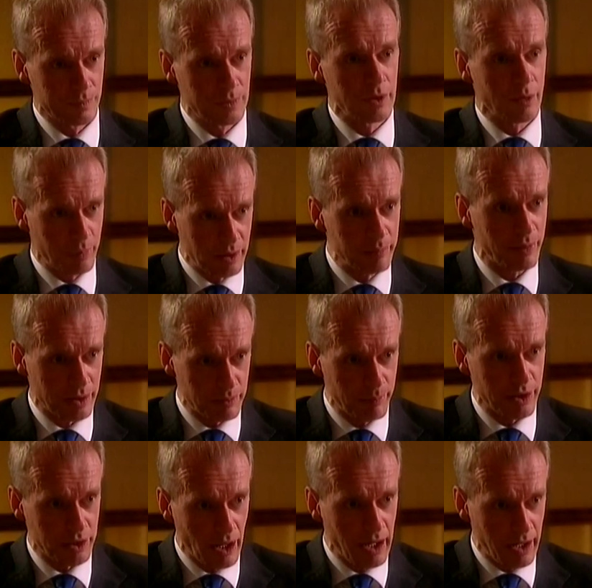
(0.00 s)
but, but,
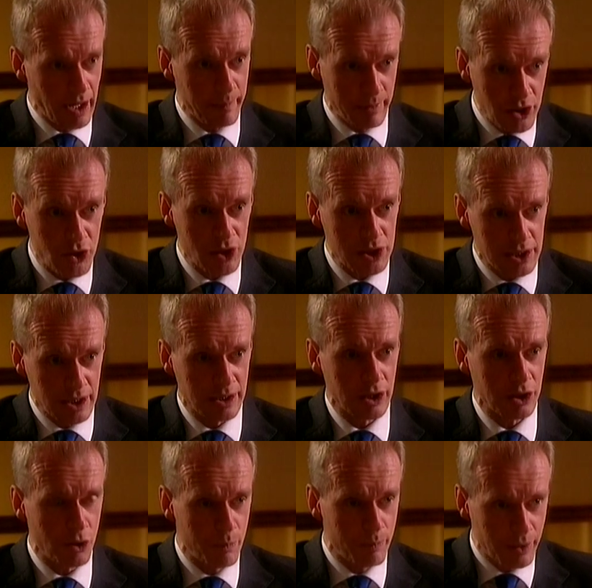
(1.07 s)
but I'm interested that
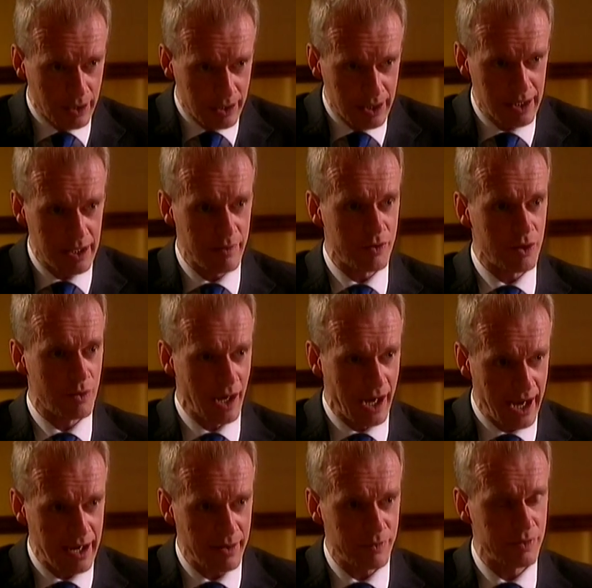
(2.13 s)
you believe you
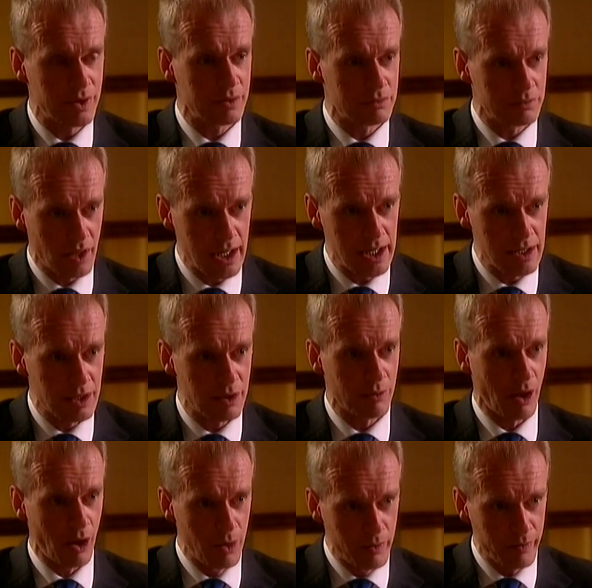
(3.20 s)
have the right to
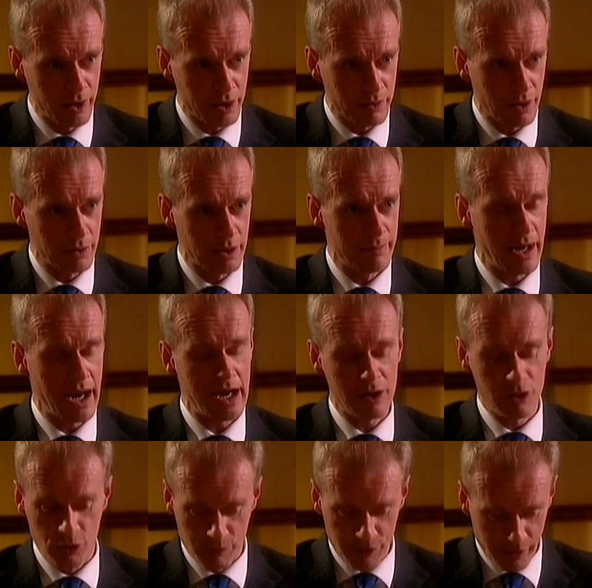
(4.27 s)
overthrow a man
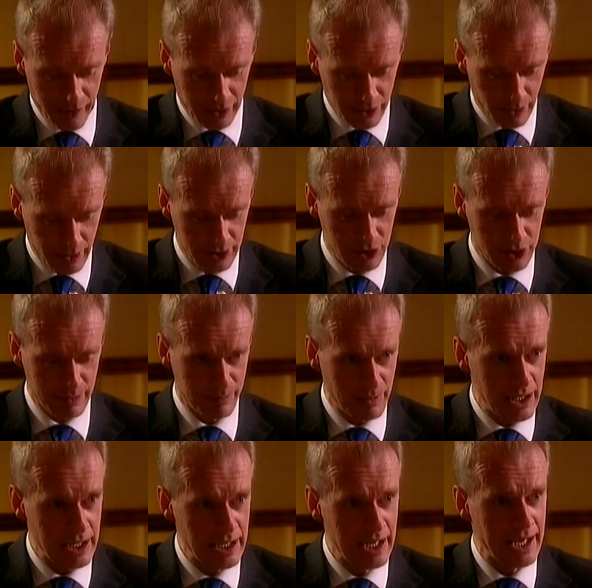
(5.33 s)
whom you've acknowledged to
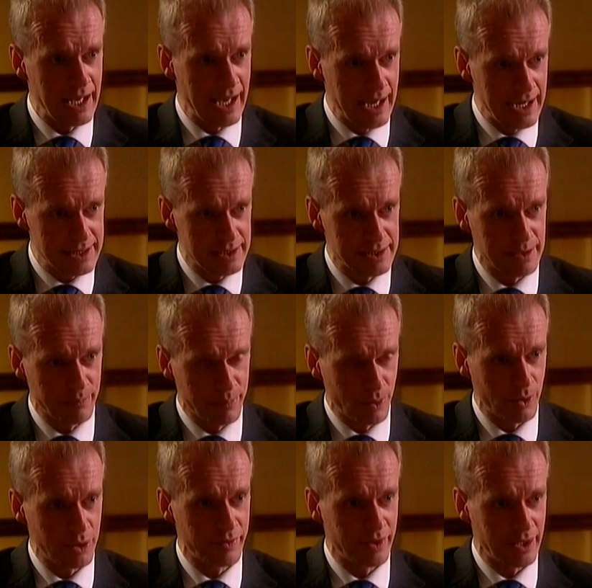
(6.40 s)
me has the
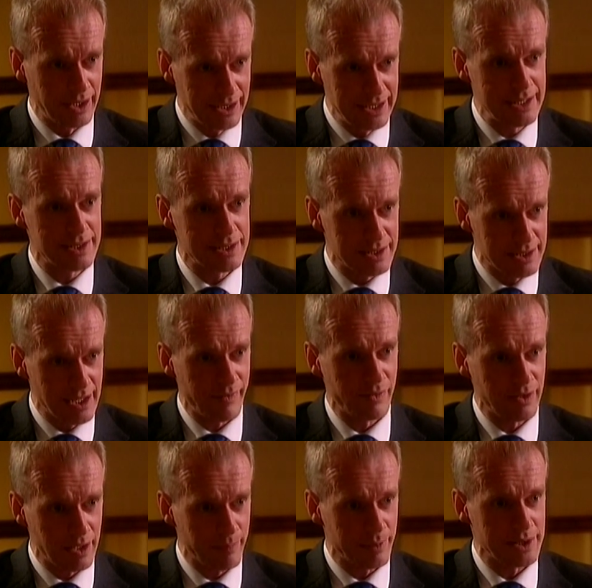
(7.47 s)
support of at least
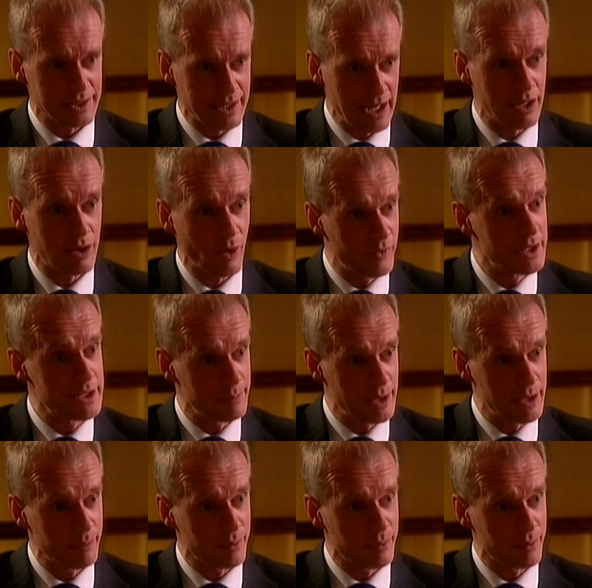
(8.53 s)
70% of his people.